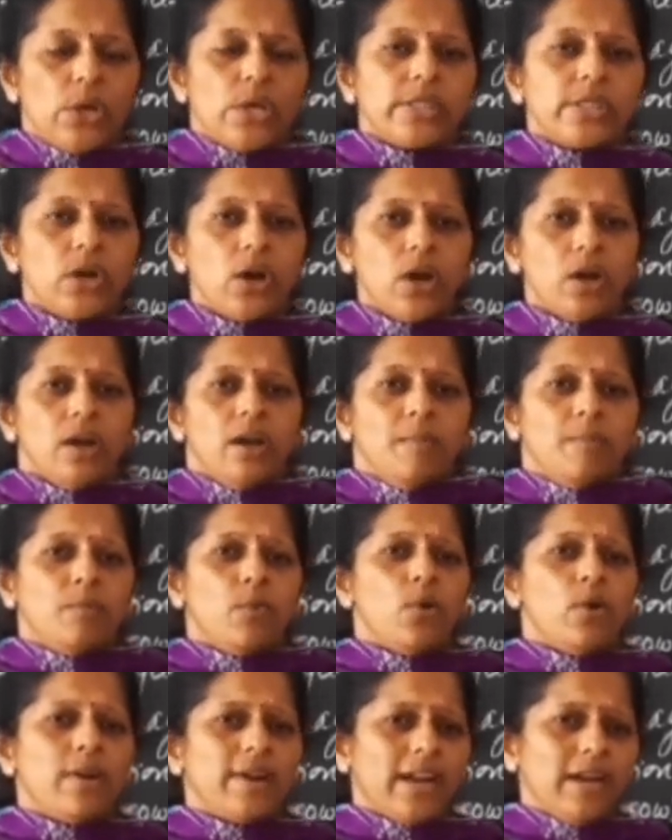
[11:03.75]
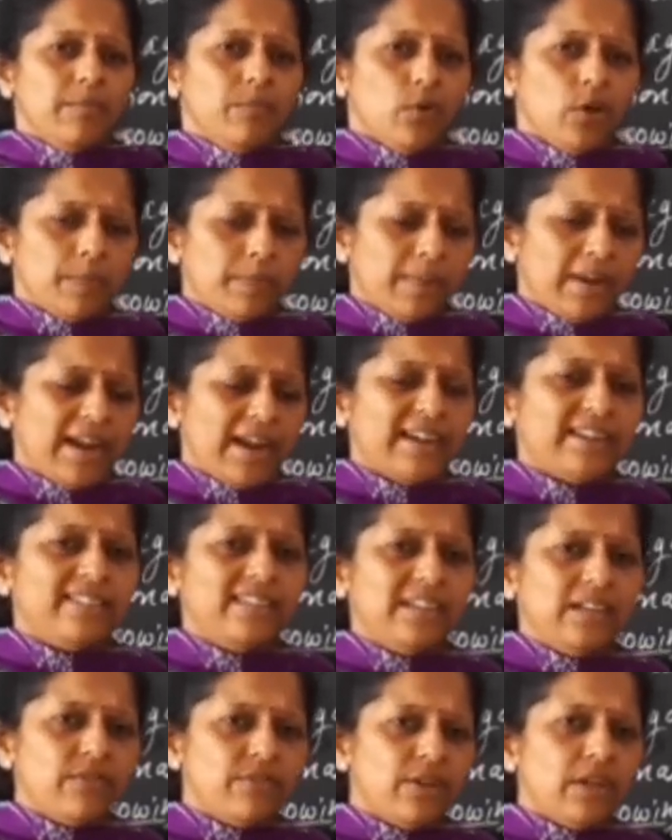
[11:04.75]
So more and more plants
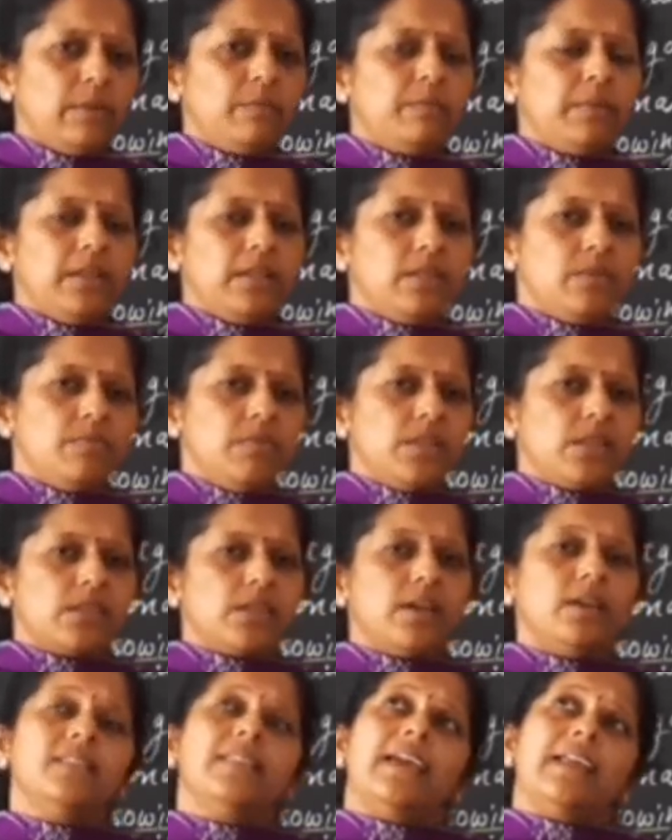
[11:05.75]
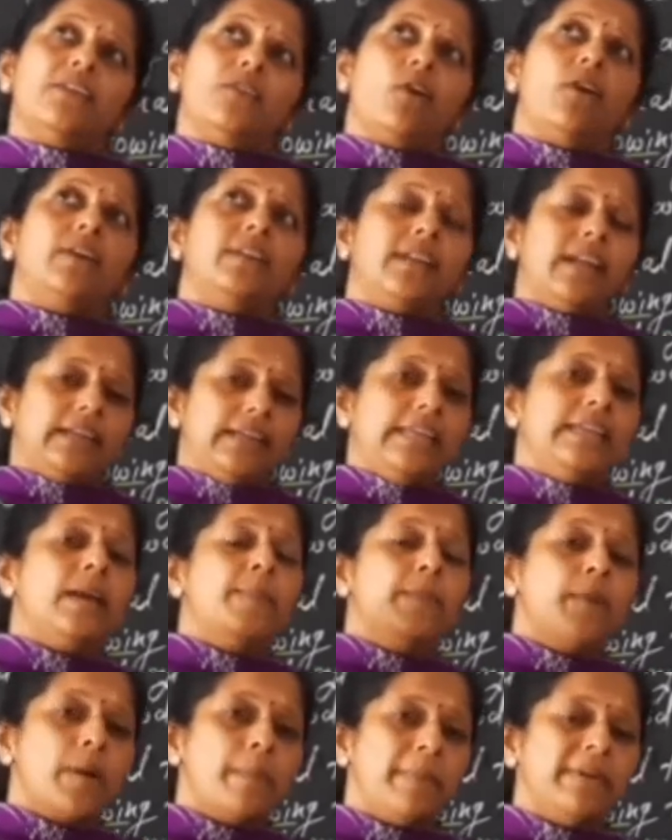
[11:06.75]
in a one place means they are not getting a
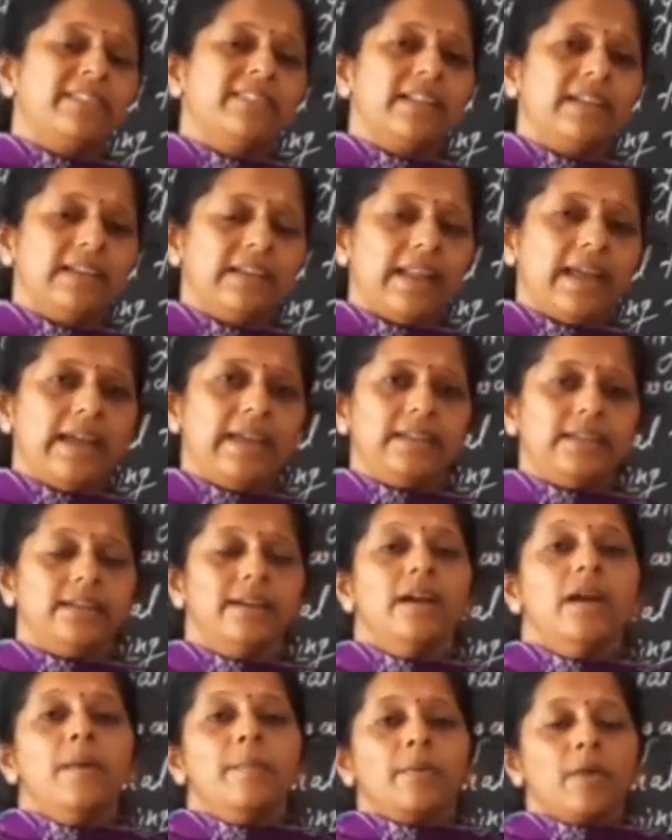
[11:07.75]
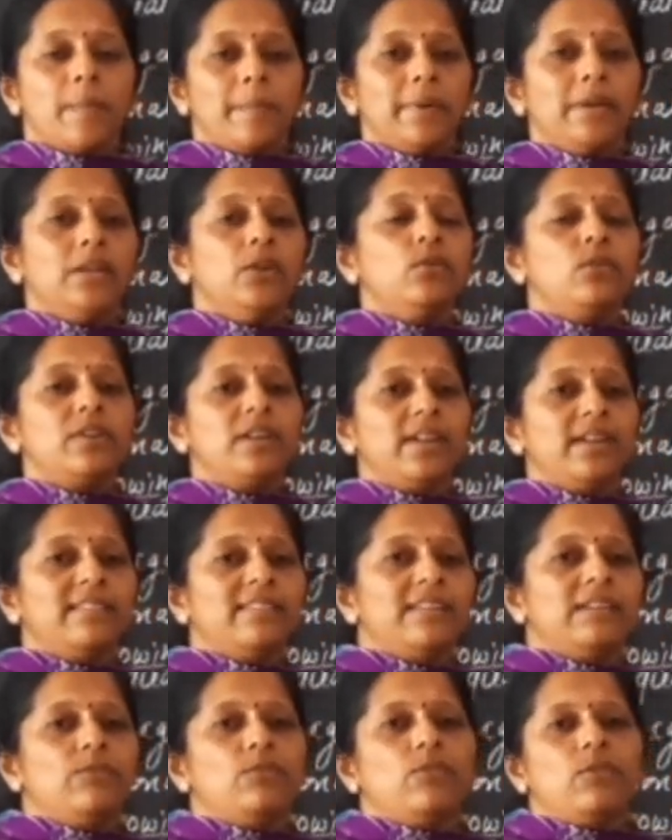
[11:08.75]
proper sunlight, proper
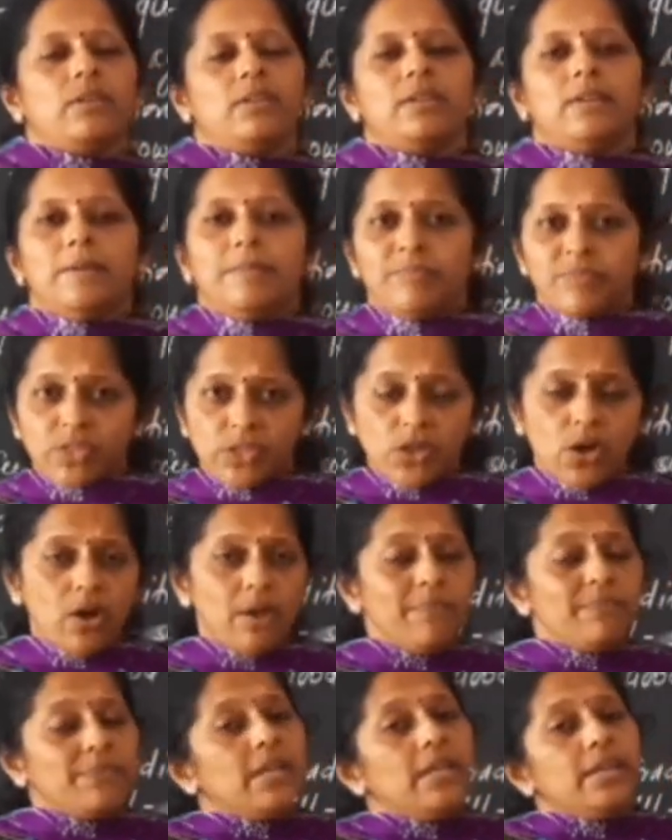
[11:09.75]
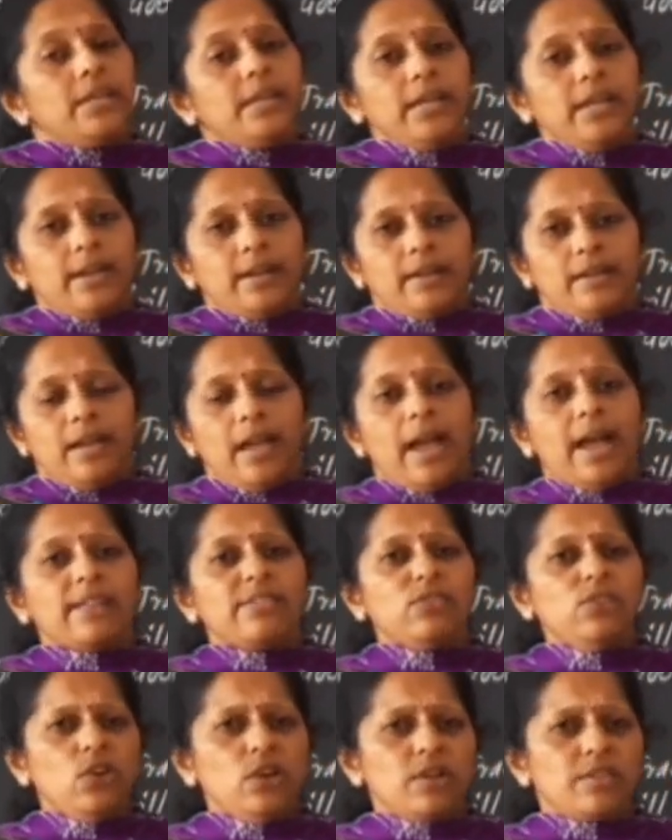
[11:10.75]
nutrients and water. So here, as
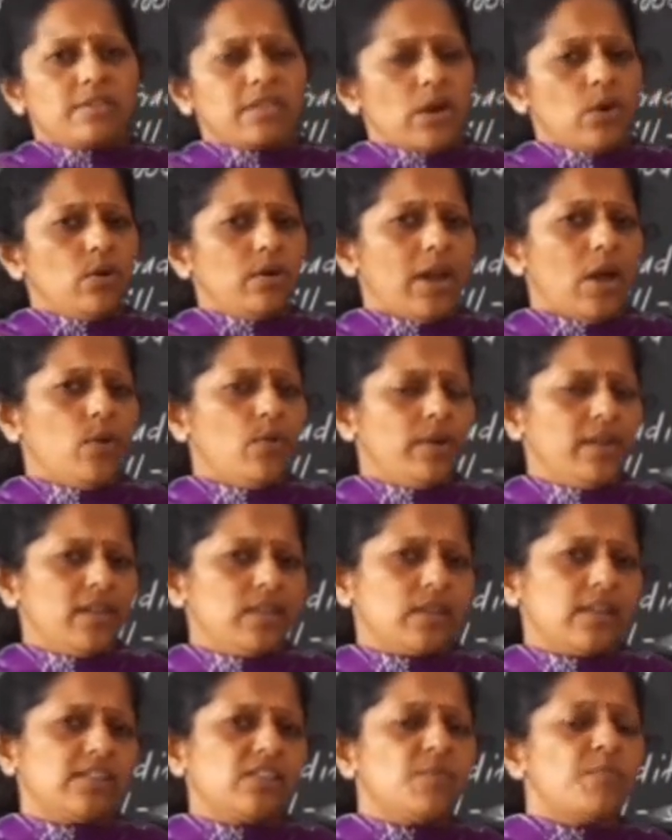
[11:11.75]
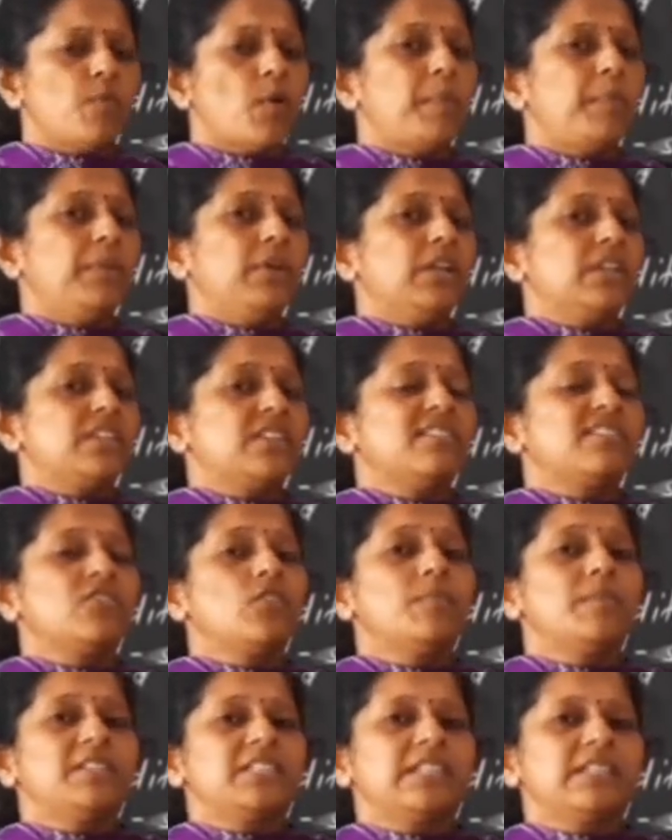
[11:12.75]
you know, so nowadays also population
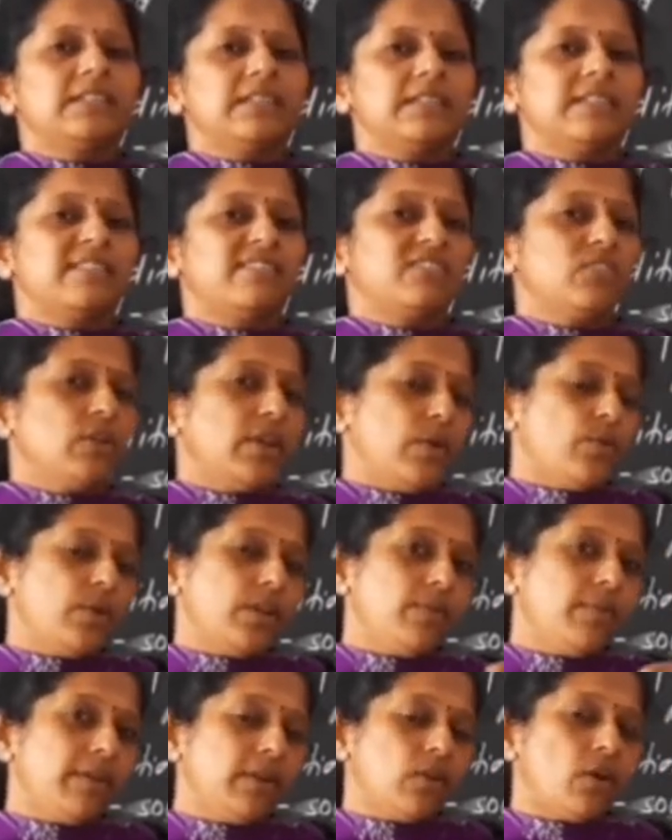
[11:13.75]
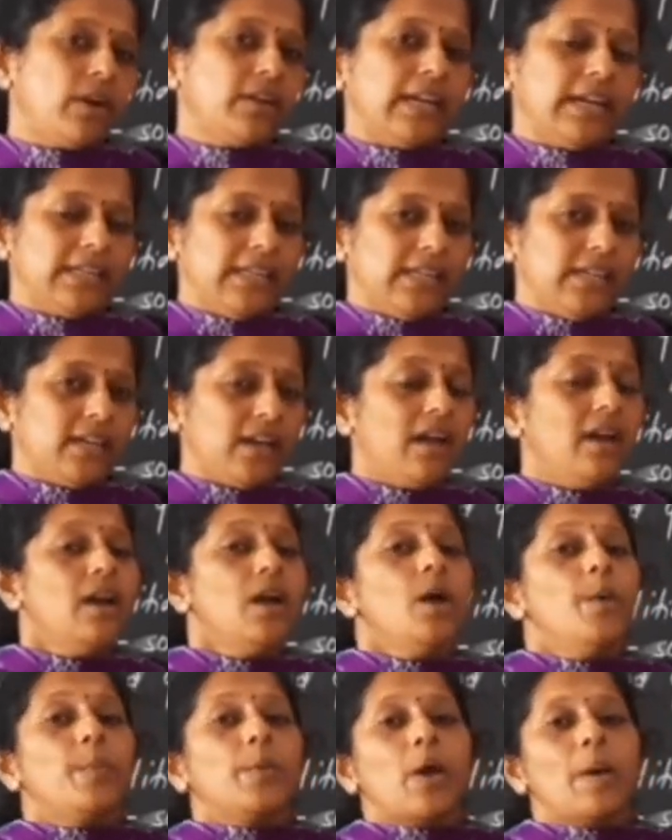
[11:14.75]
so much increase, so everyone not getting
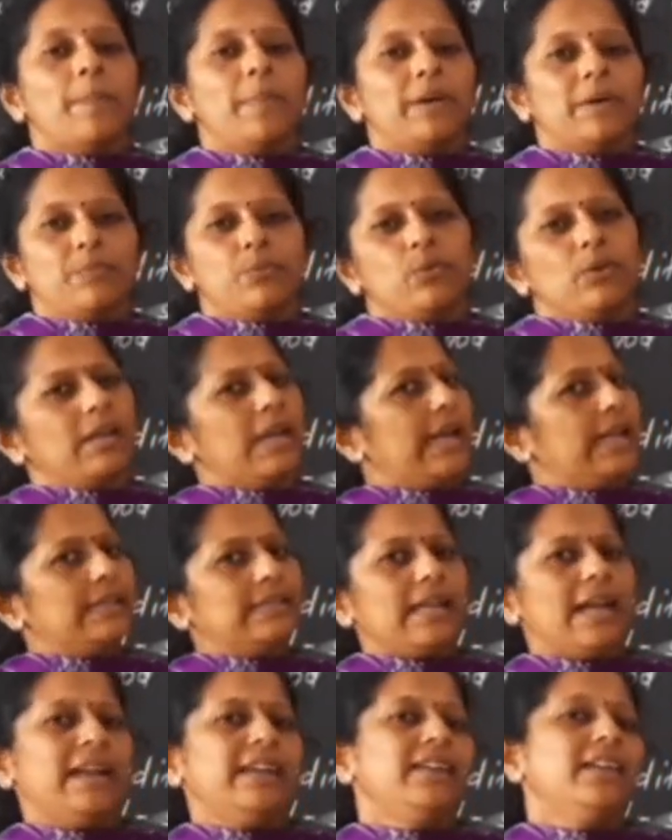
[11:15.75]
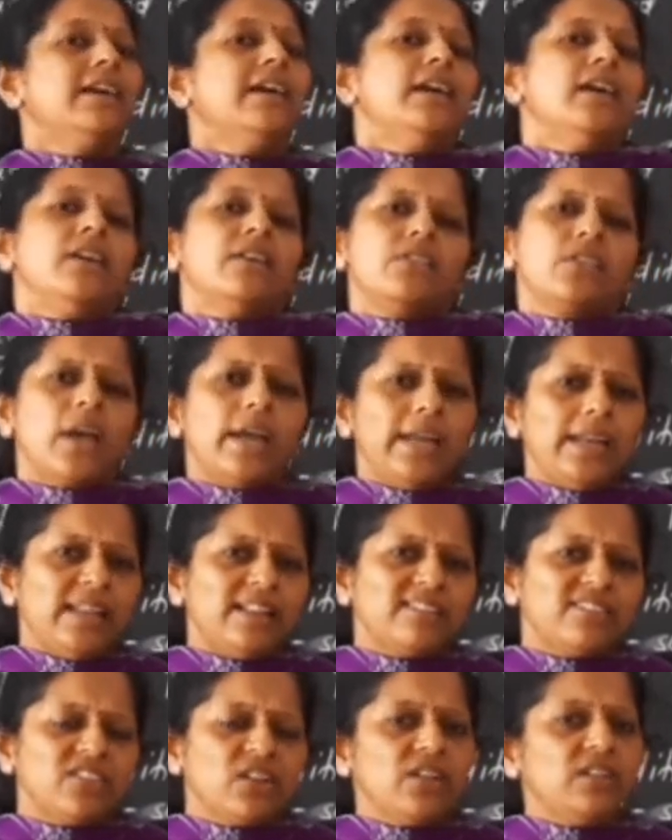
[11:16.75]
a proper food. Like that soil
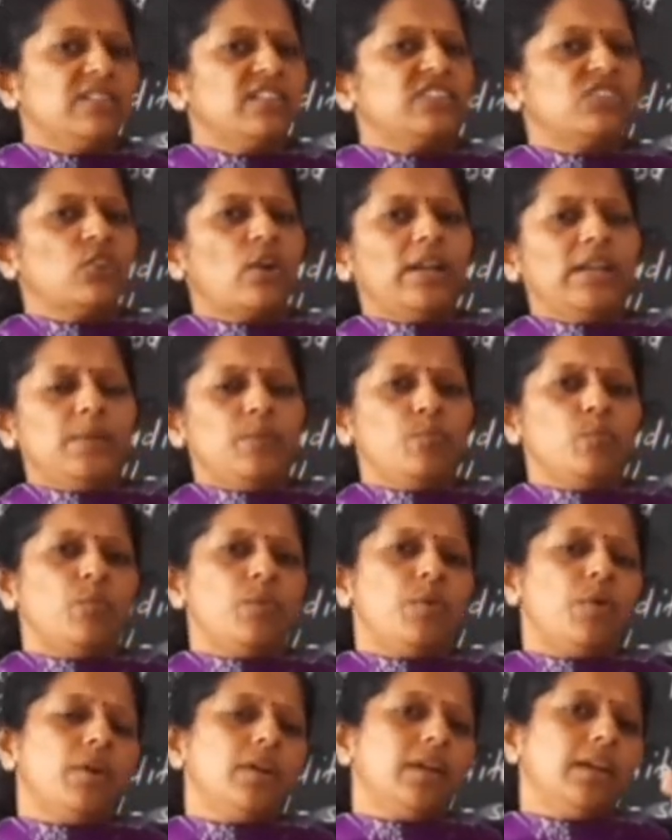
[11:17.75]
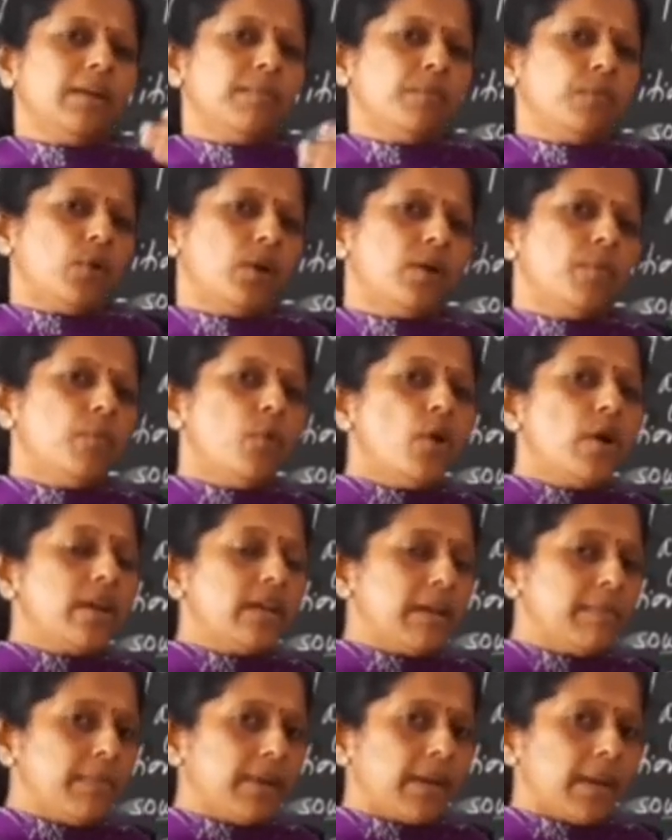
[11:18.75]
also, in the soil if more
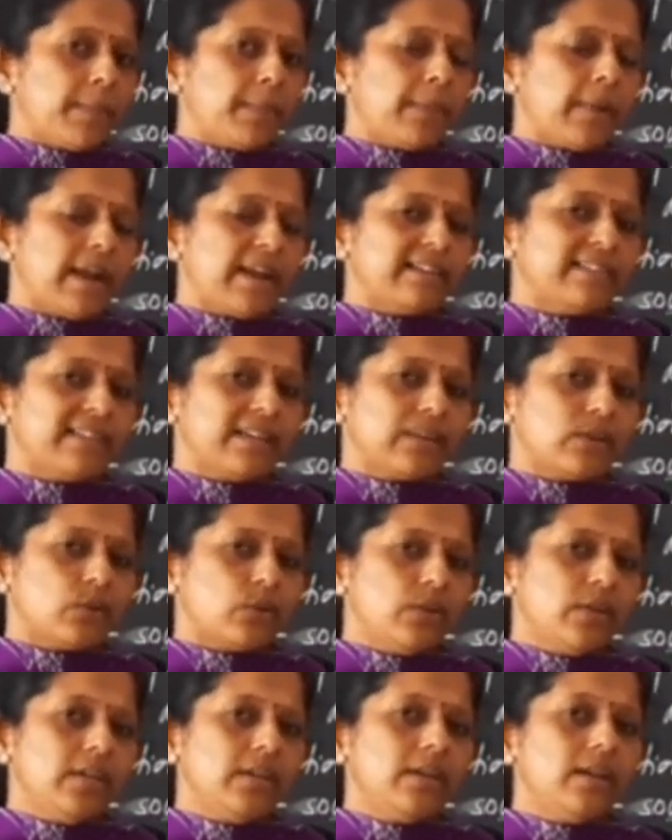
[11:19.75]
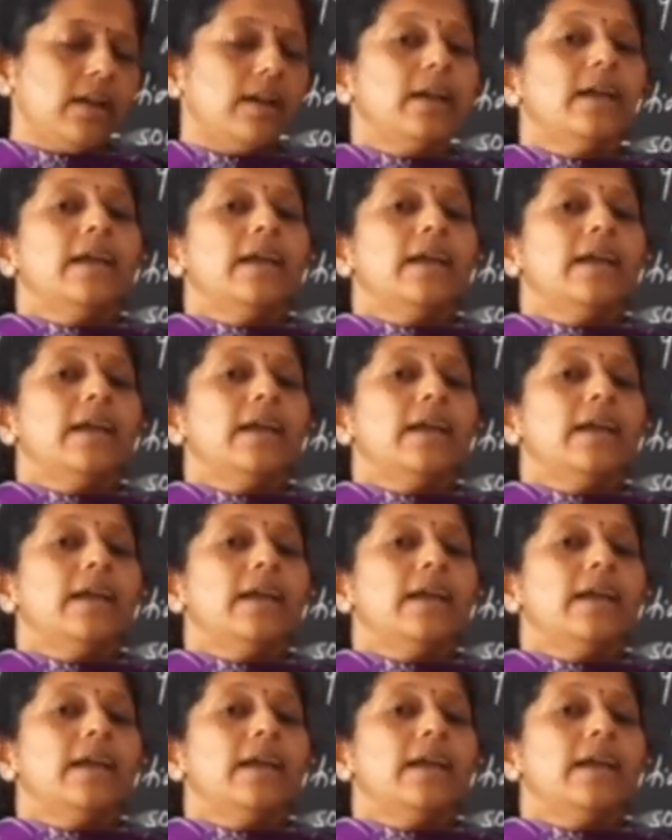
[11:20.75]
number of plants are growing,